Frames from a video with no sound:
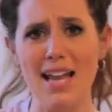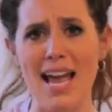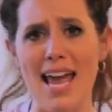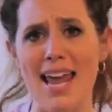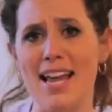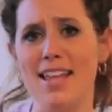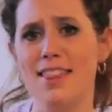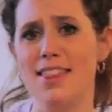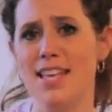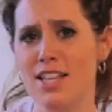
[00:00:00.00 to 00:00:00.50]

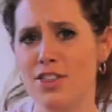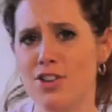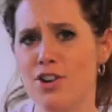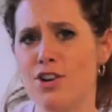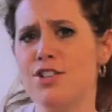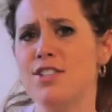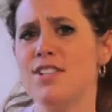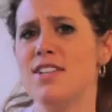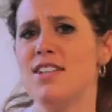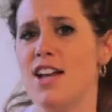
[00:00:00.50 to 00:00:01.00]
And I think
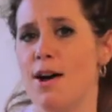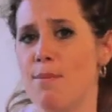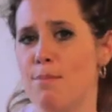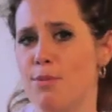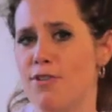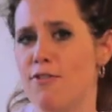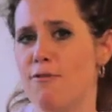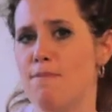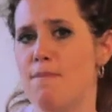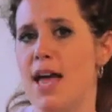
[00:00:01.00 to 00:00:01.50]
there's a
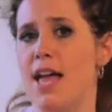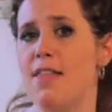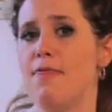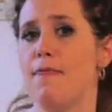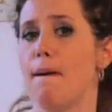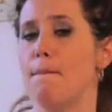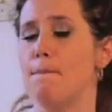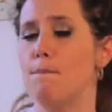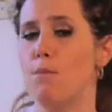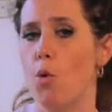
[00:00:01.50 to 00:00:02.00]
number of men
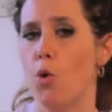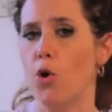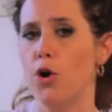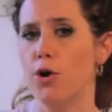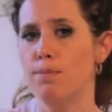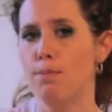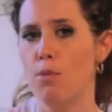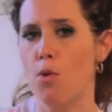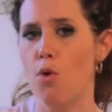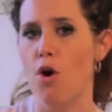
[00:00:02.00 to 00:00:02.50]
that more
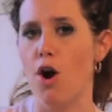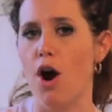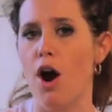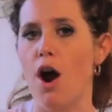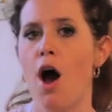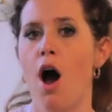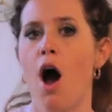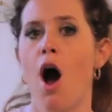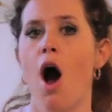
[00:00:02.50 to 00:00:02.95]
and more